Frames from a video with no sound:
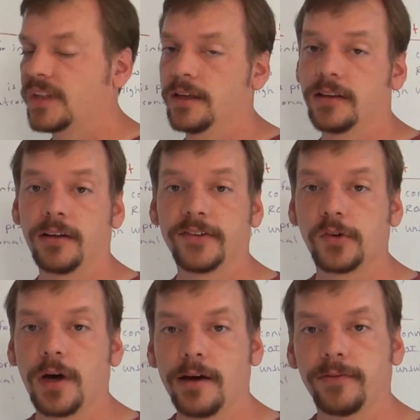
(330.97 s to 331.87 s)
And then
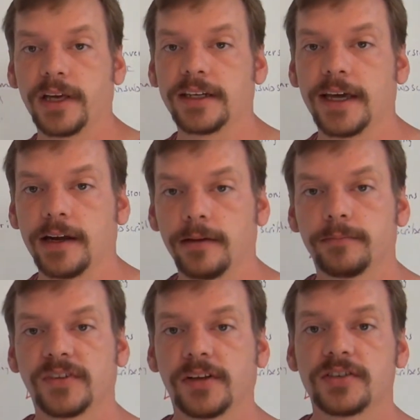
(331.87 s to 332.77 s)
also offline data,
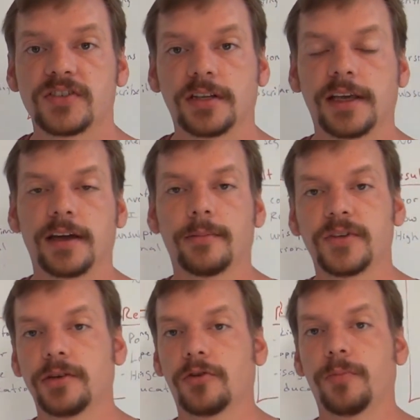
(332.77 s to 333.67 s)
such as did they come
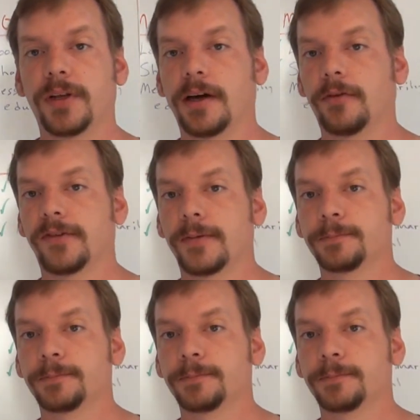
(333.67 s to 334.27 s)
to your open house?